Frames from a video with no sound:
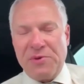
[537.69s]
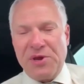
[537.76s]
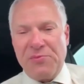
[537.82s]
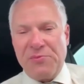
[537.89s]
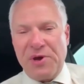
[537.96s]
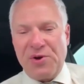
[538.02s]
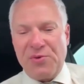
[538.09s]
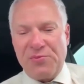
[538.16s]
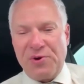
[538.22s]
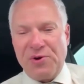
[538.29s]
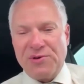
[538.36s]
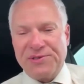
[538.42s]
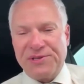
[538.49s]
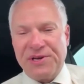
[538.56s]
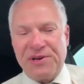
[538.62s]
me a better
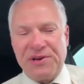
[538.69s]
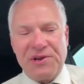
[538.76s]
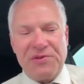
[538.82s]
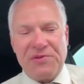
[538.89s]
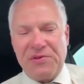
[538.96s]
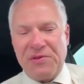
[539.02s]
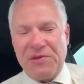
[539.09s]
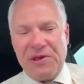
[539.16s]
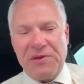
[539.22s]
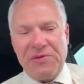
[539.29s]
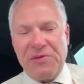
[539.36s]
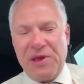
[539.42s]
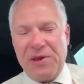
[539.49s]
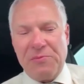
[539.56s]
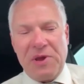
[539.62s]
person, and
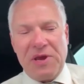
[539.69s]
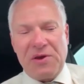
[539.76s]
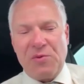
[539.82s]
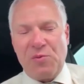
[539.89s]
they make it